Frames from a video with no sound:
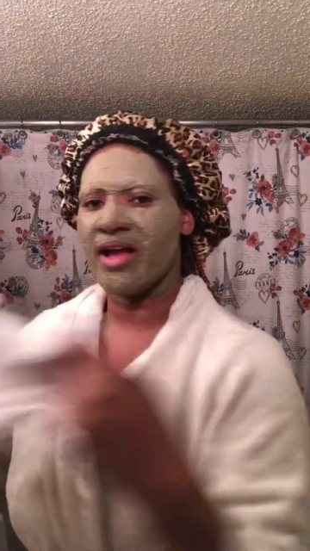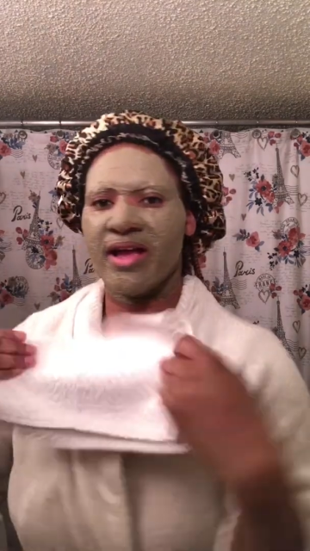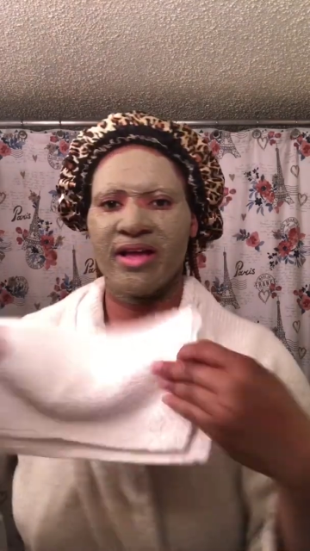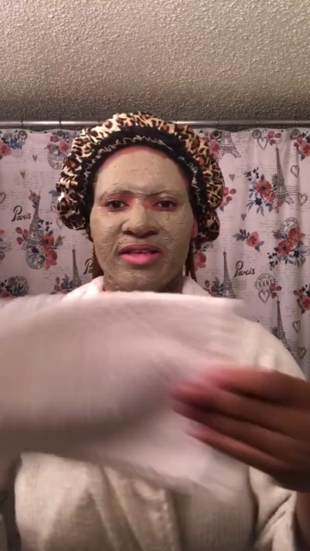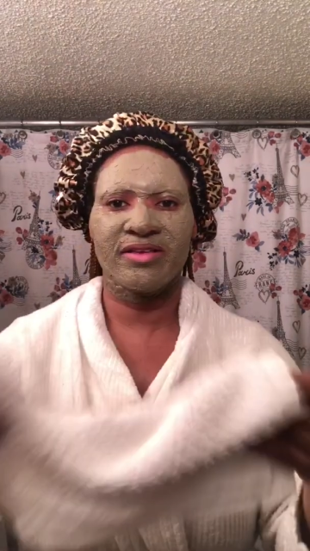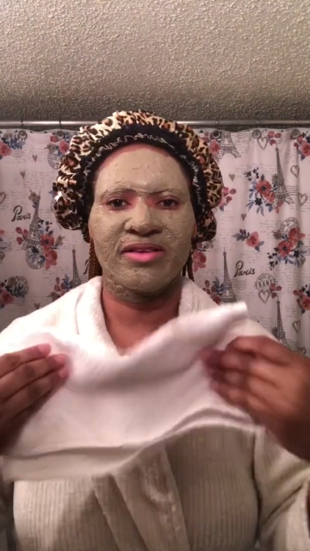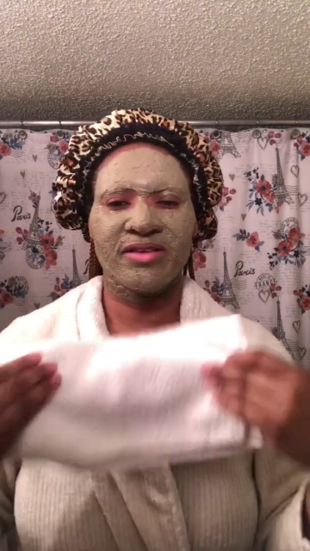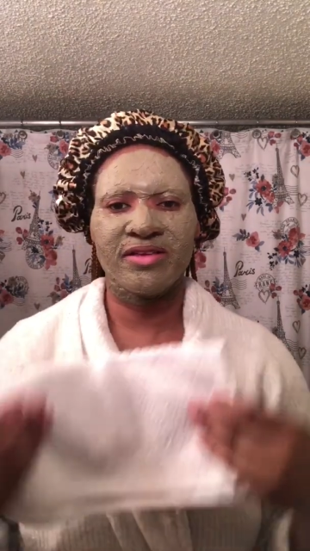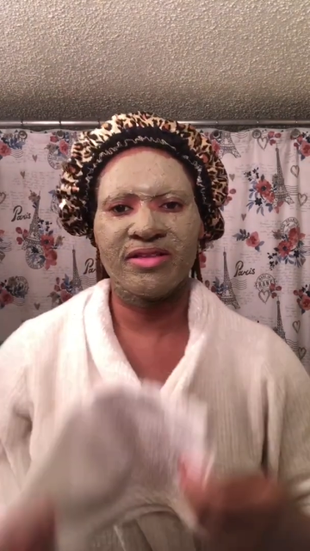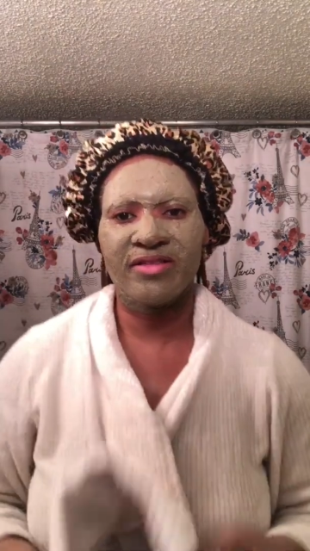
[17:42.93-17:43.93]
And
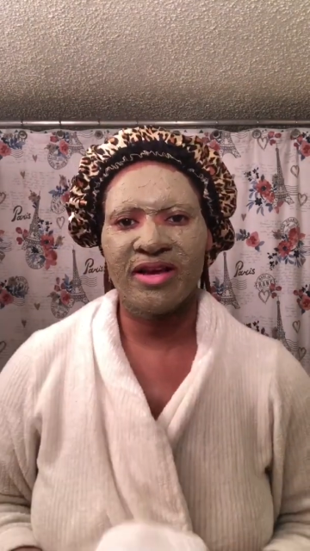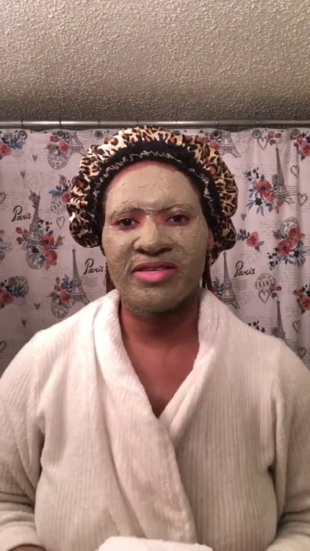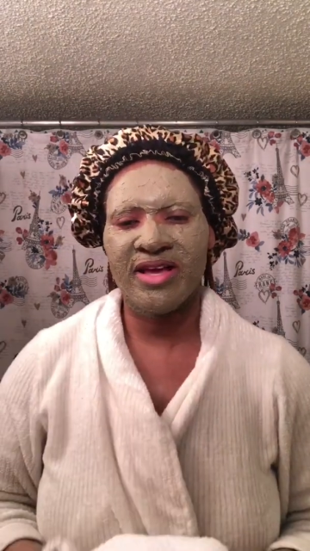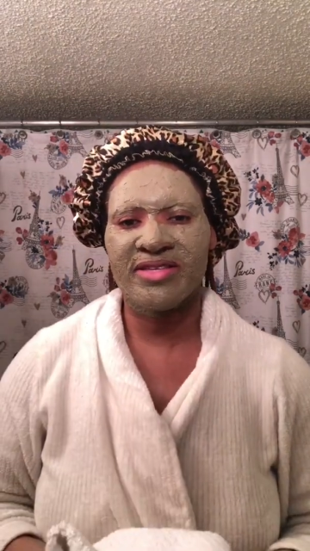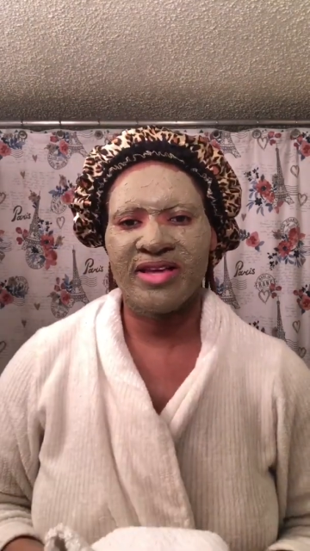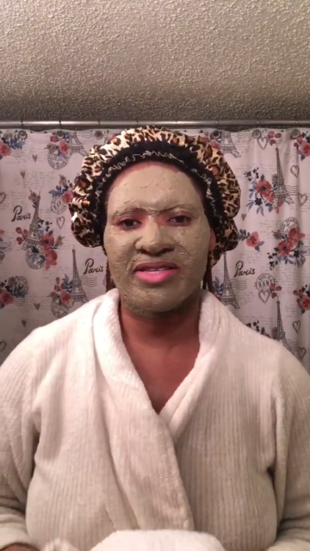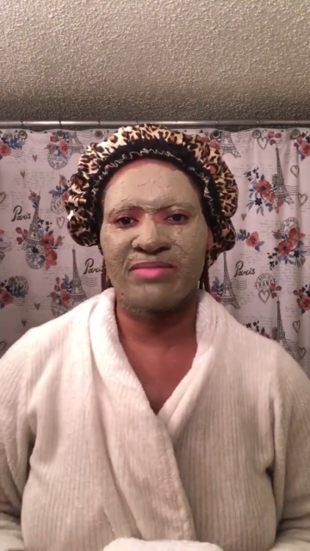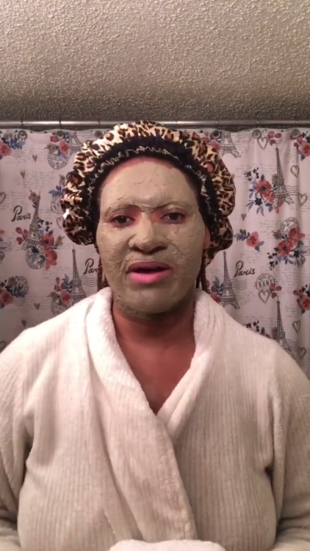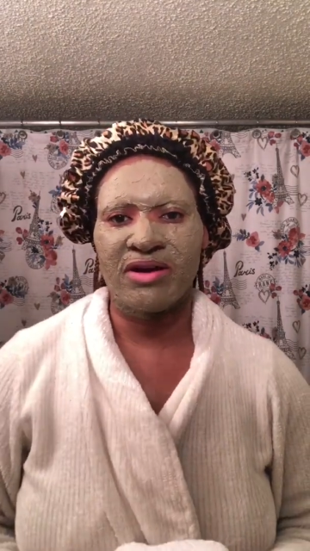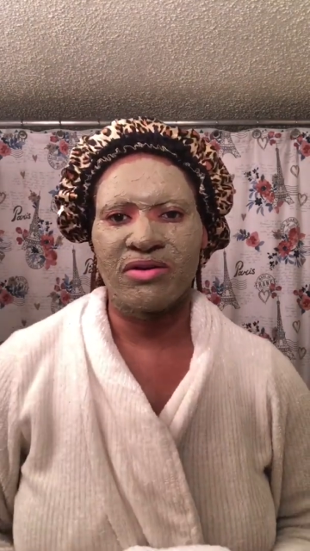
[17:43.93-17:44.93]
they say it takes
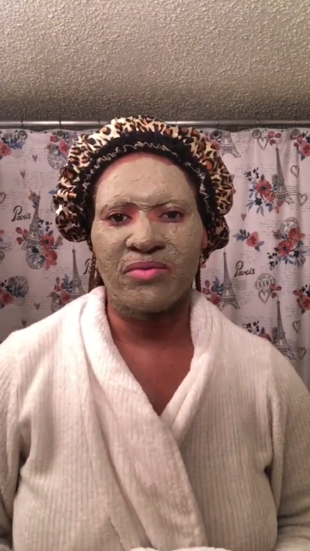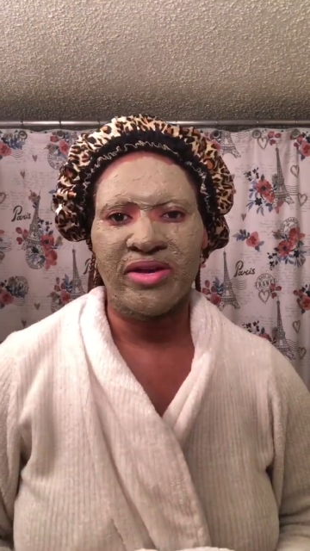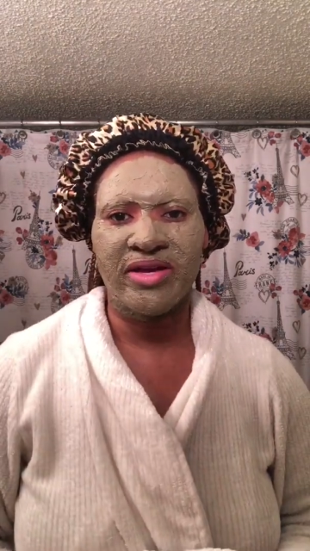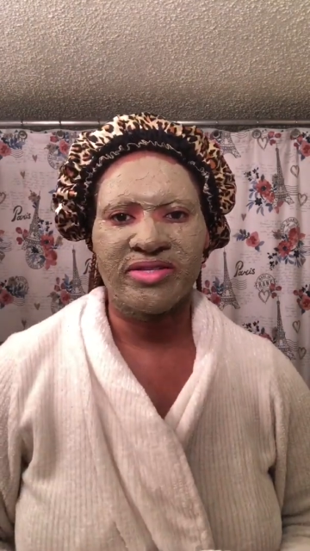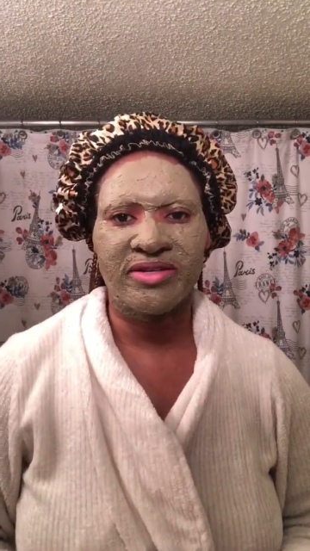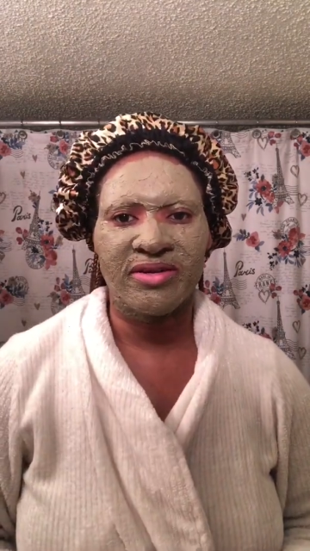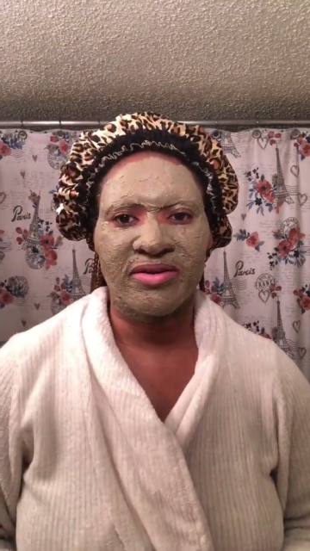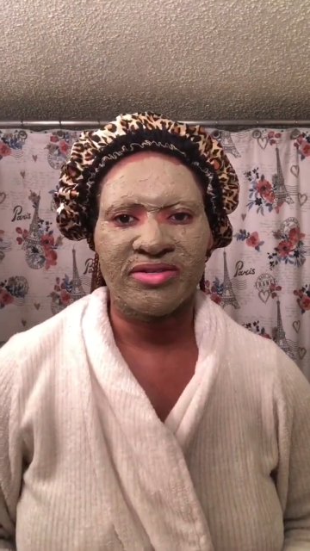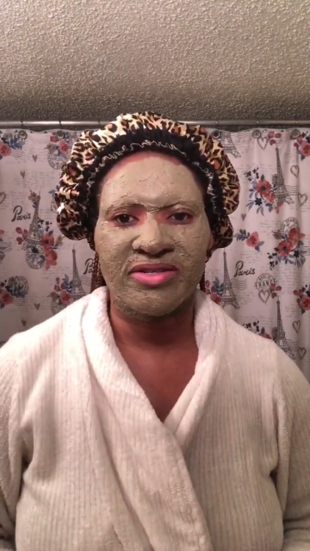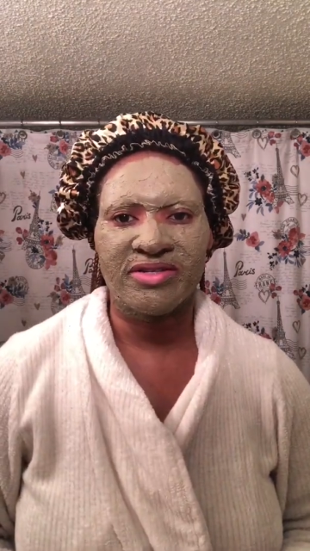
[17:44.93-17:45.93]
about a week to
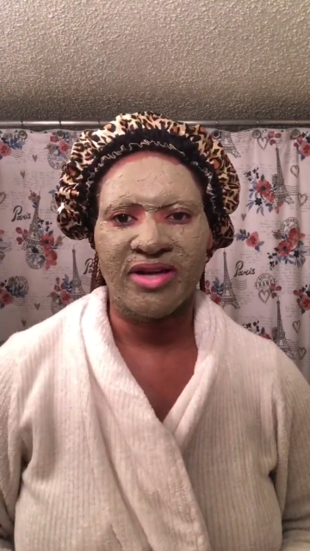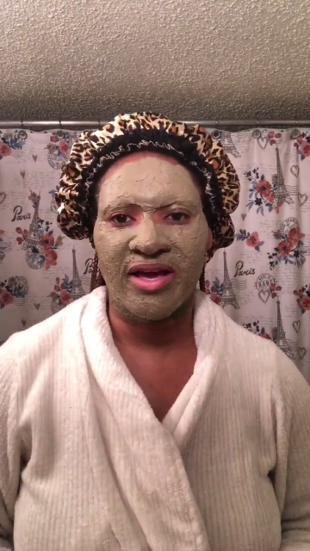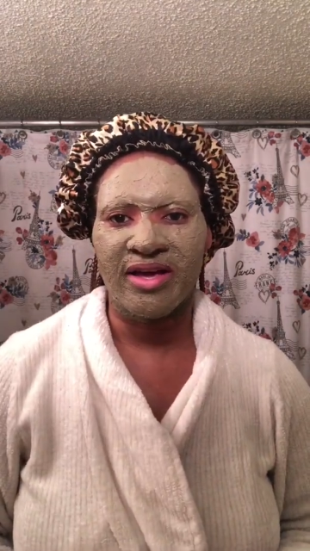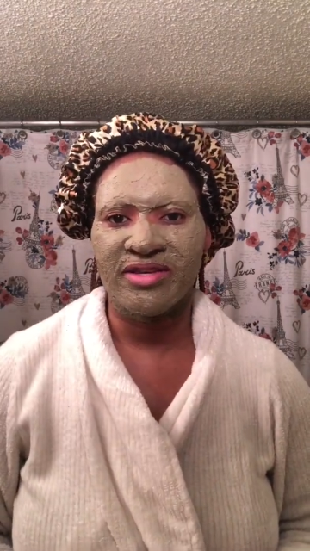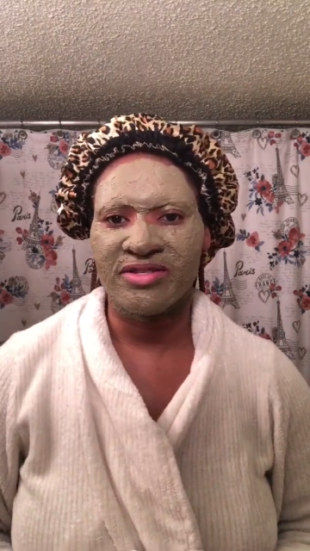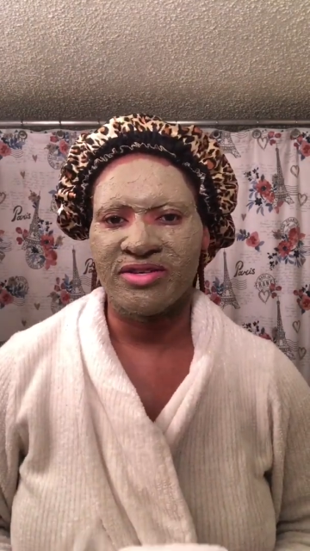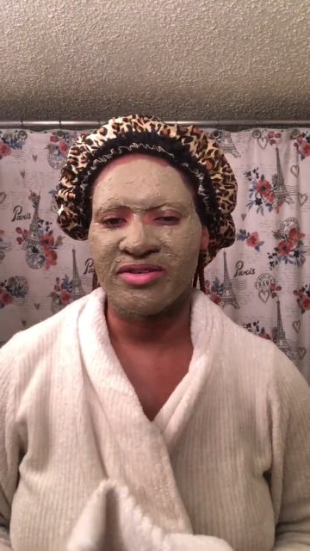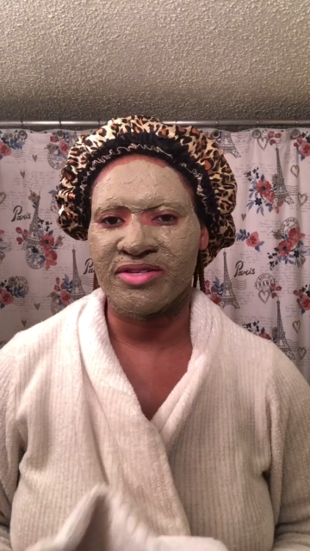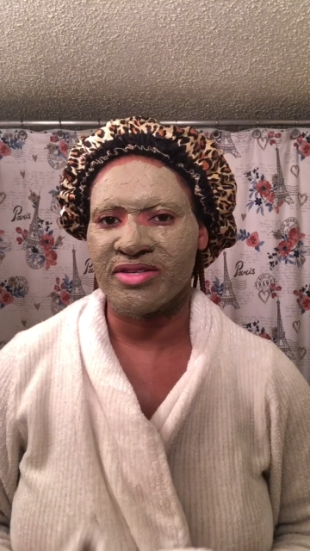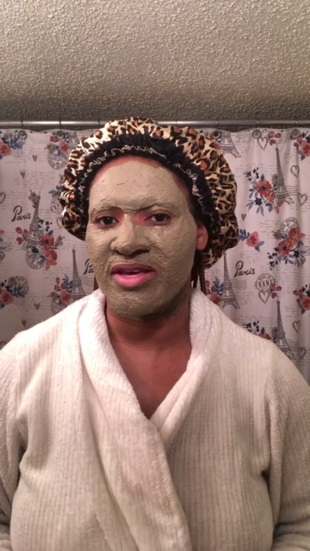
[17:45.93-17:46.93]
notice a change in
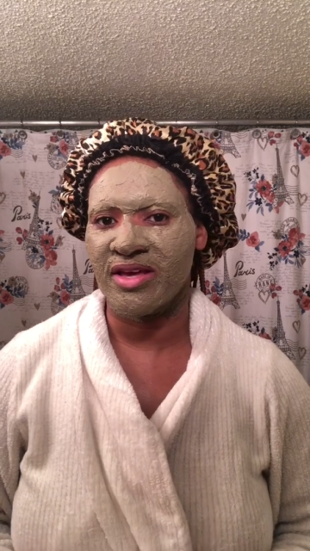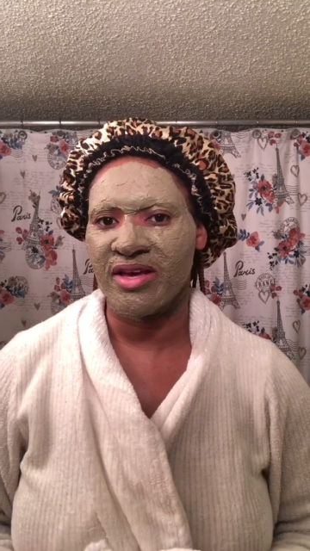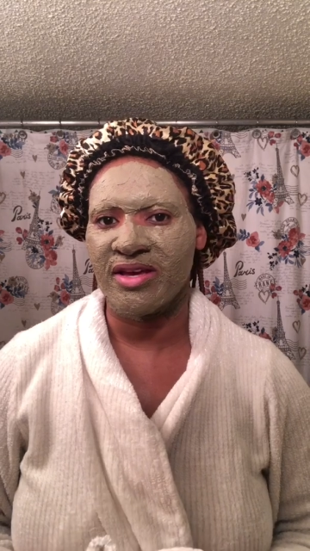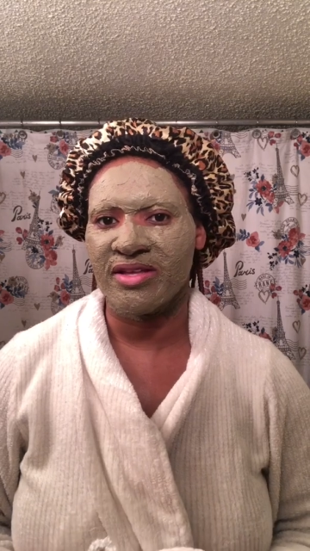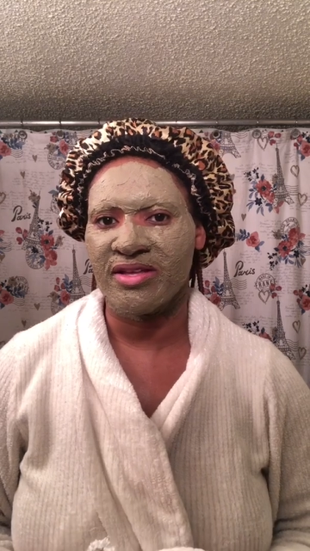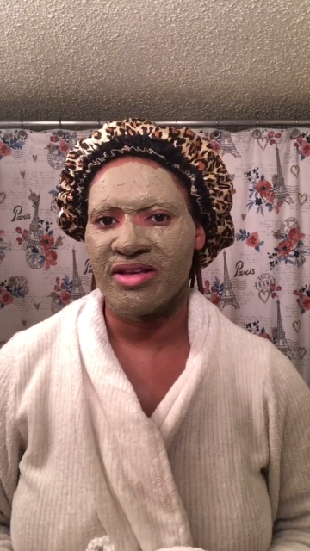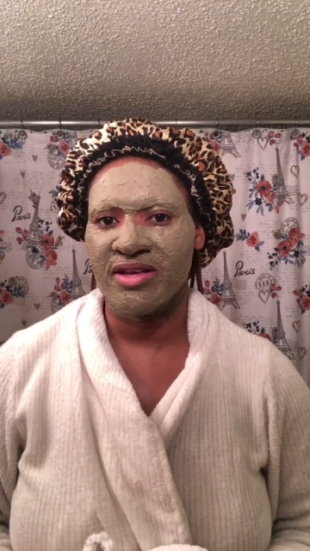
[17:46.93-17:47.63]
your skin.